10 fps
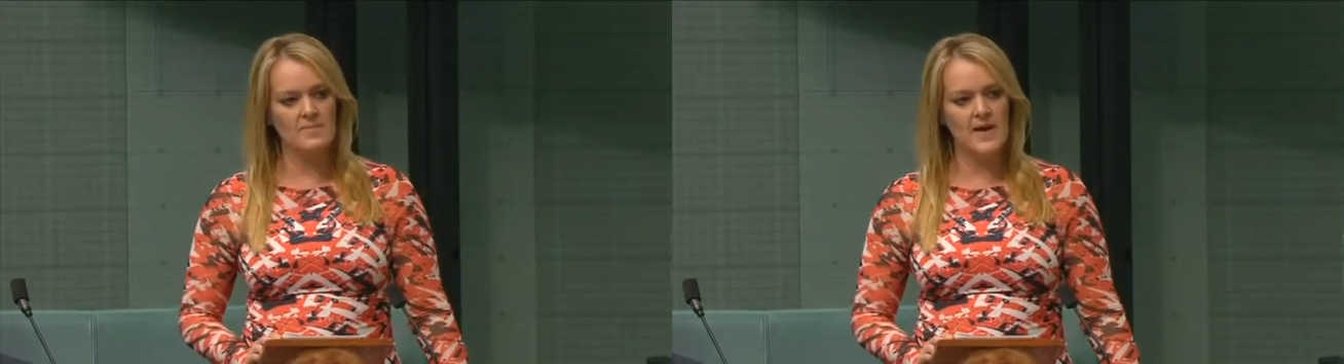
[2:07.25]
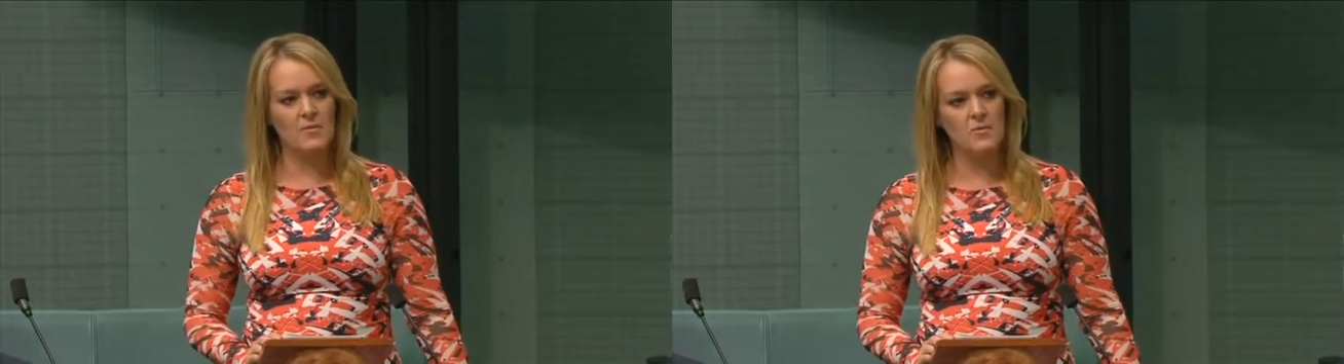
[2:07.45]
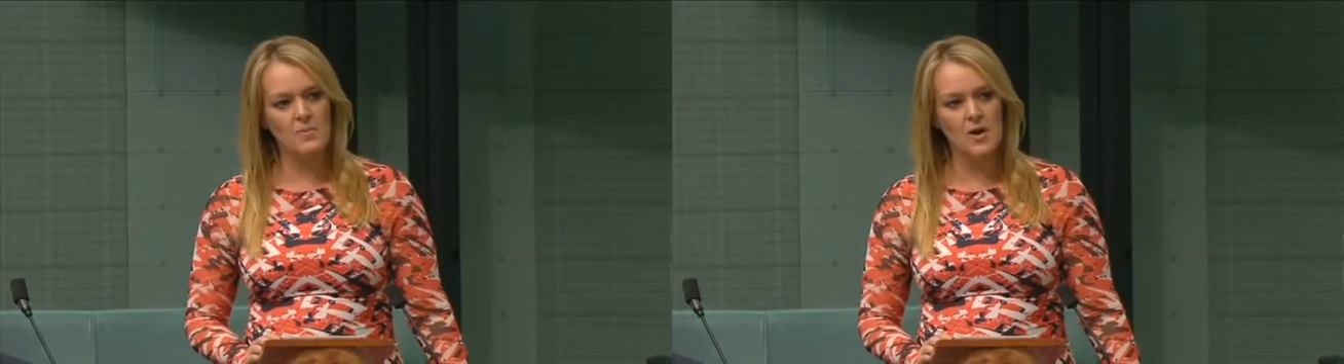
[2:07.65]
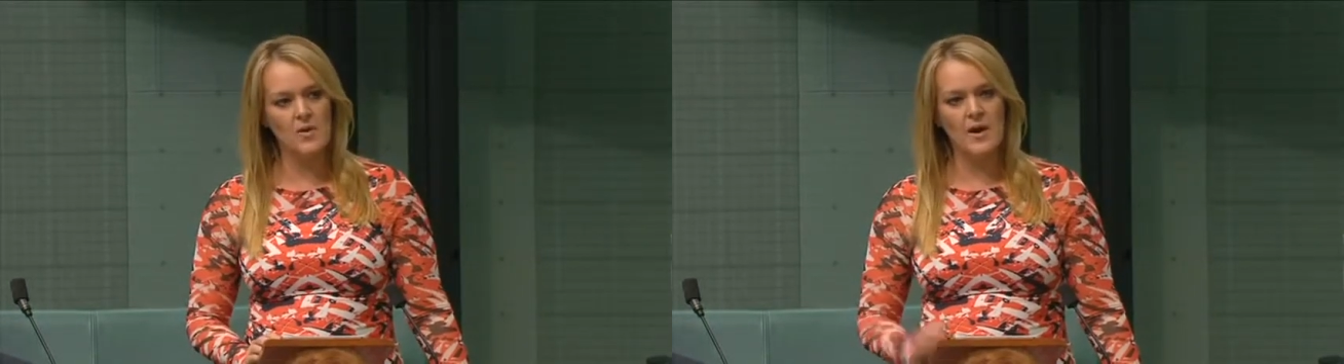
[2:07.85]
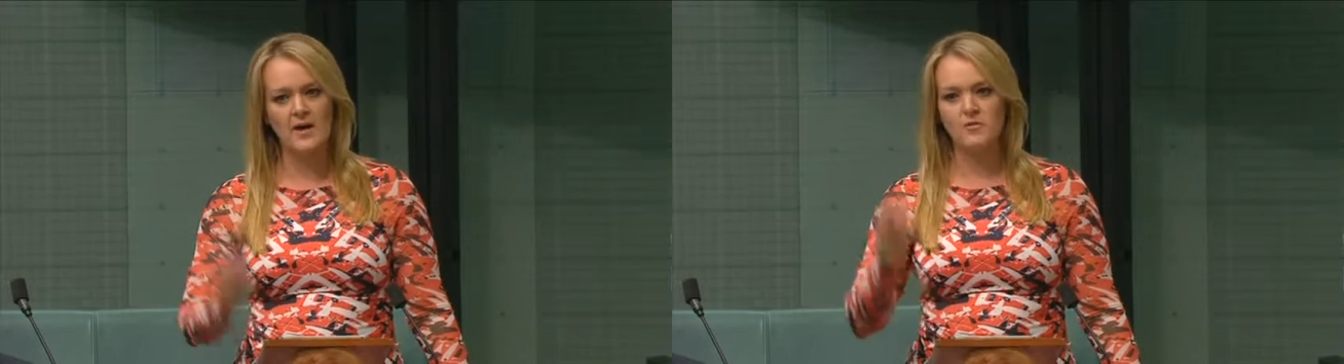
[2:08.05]
that will
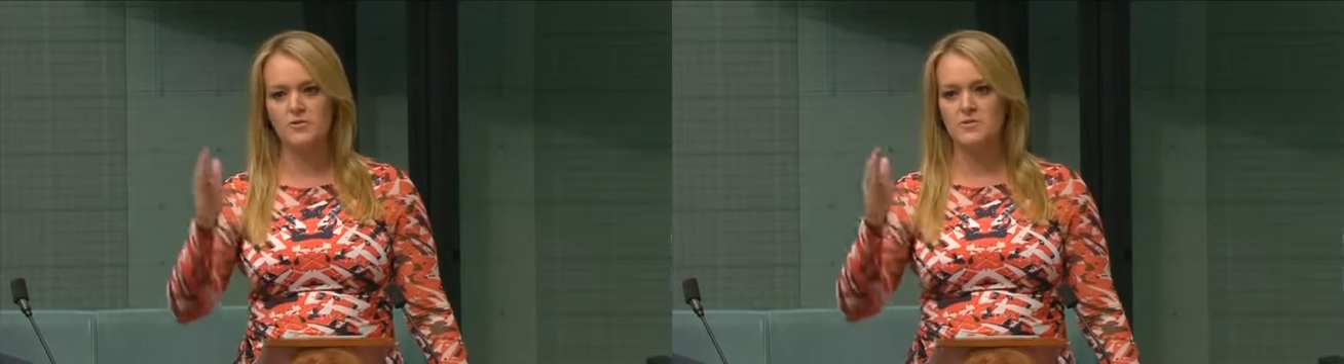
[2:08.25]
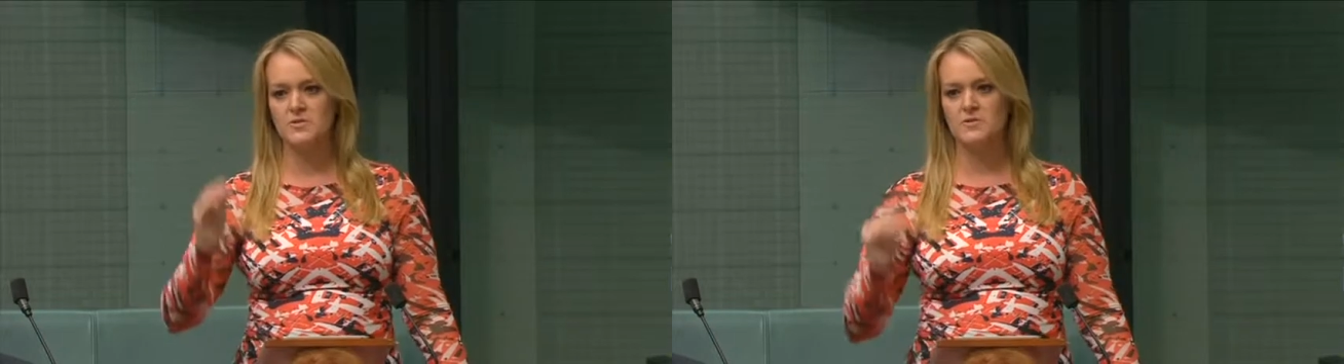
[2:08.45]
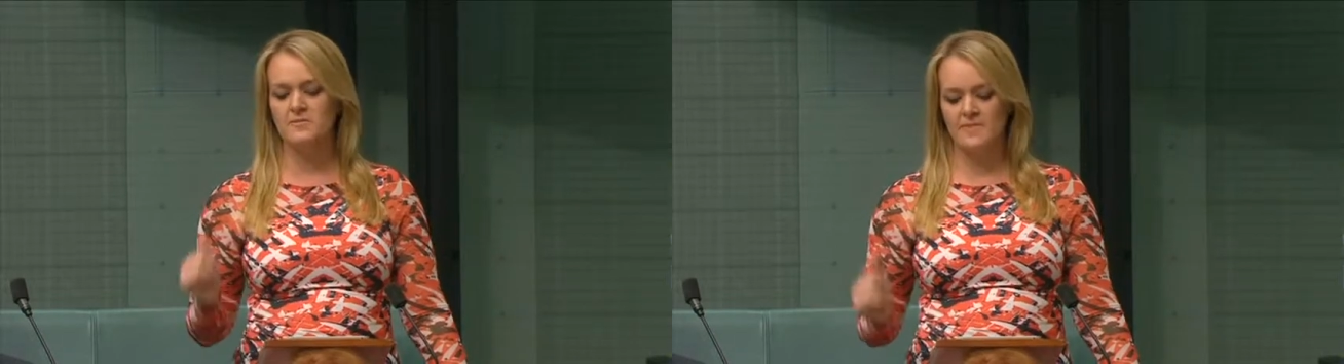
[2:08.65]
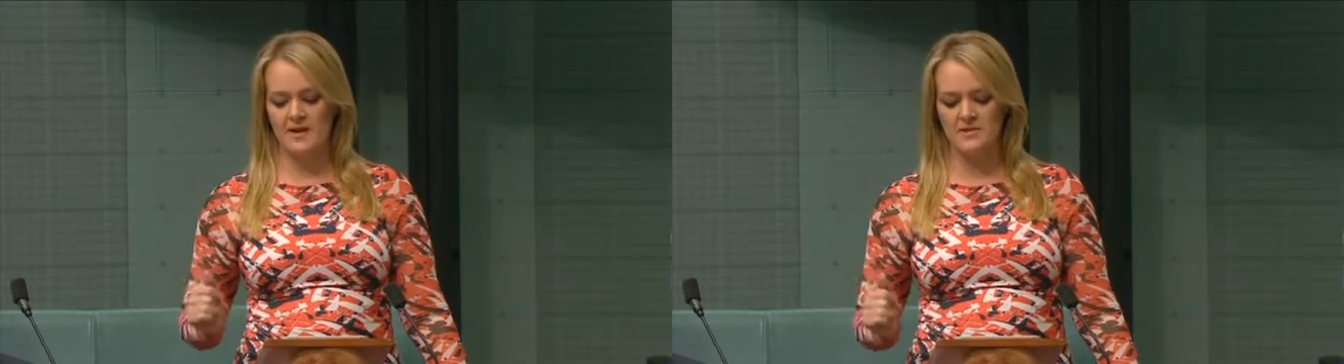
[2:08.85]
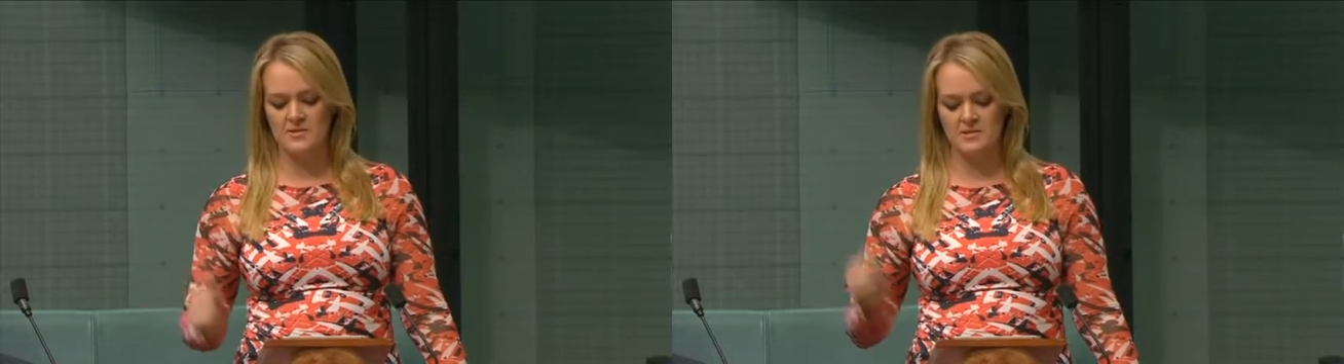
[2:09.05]
blow out from
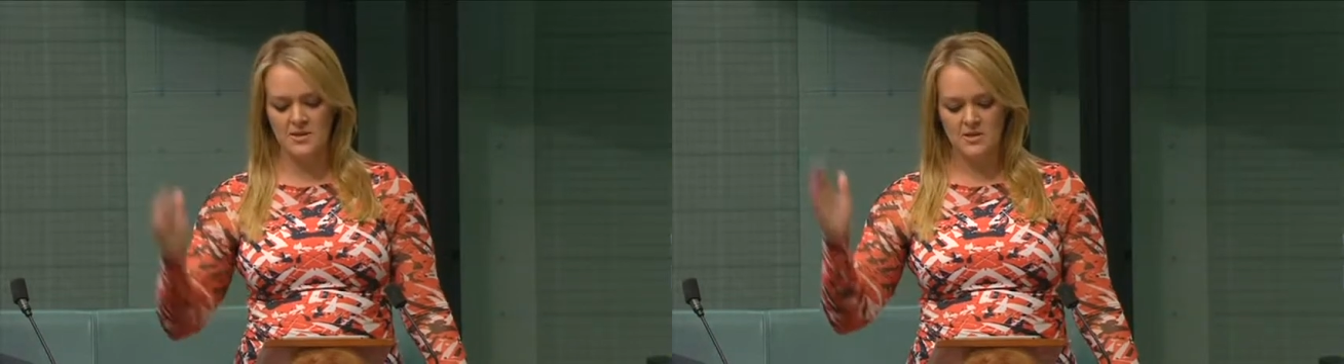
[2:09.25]
$2,000